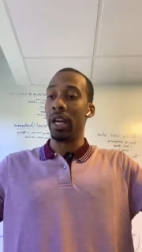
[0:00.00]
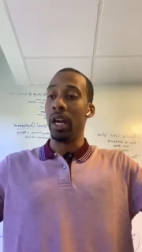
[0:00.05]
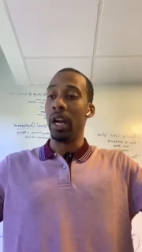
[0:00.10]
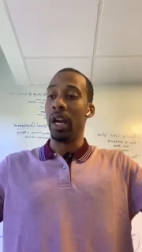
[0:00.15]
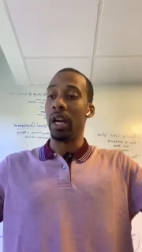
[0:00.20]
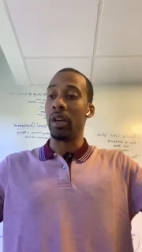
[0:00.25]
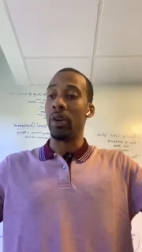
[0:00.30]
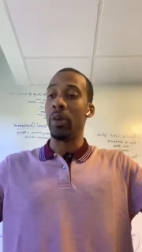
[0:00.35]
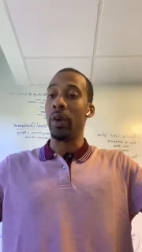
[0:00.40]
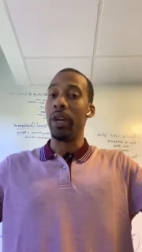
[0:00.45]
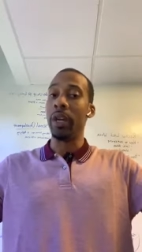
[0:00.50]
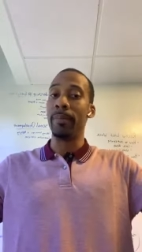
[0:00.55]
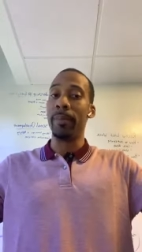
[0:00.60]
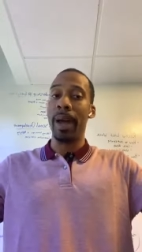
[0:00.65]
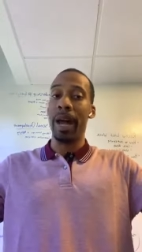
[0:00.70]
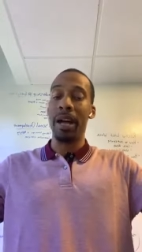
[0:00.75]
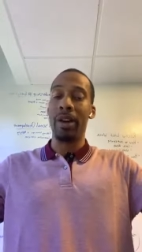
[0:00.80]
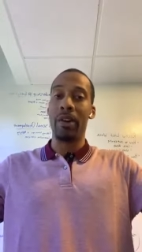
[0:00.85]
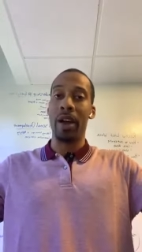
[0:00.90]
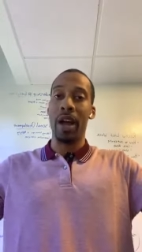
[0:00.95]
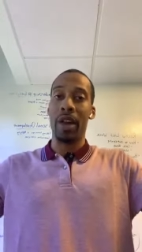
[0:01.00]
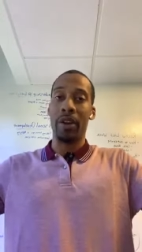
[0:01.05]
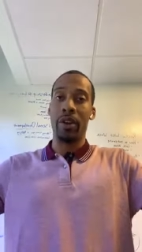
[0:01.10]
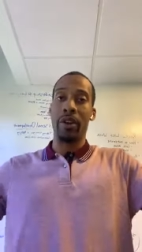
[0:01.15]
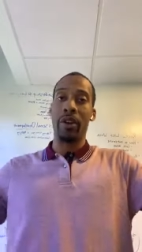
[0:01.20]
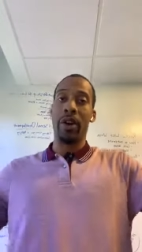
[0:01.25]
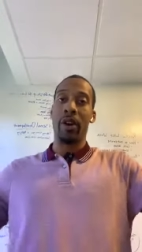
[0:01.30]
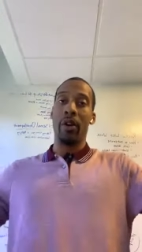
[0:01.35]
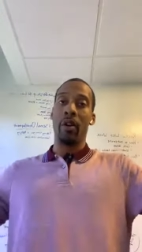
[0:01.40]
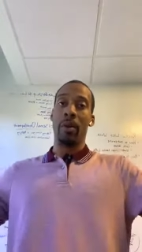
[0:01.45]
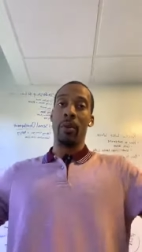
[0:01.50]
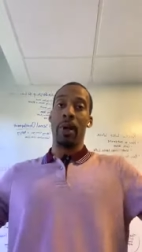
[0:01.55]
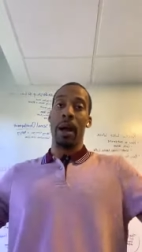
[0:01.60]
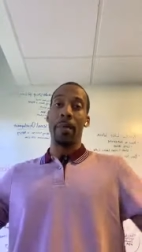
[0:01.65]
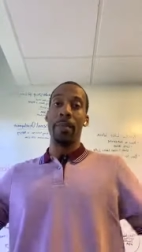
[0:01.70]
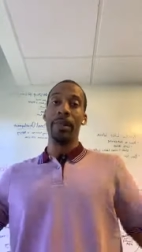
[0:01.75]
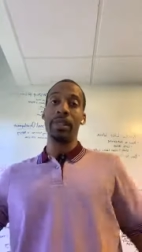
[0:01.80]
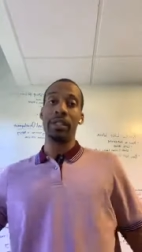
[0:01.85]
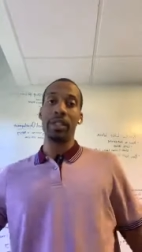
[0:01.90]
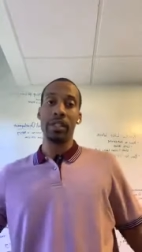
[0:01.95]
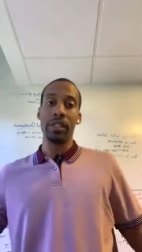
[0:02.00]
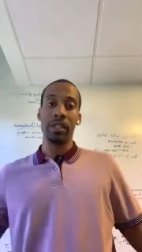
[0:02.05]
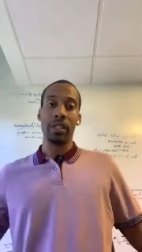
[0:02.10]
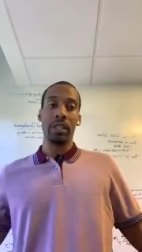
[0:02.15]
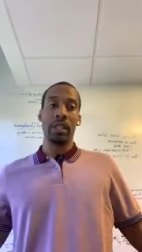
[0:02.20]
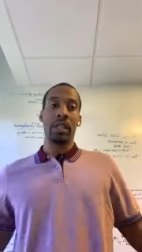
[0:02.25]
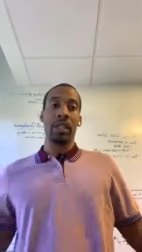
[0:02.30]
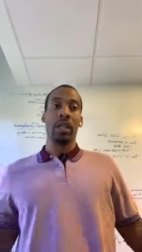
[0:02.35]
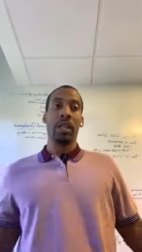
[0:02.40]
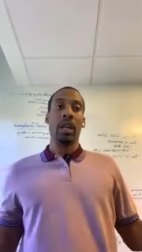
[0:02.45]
a quick background on, on my business.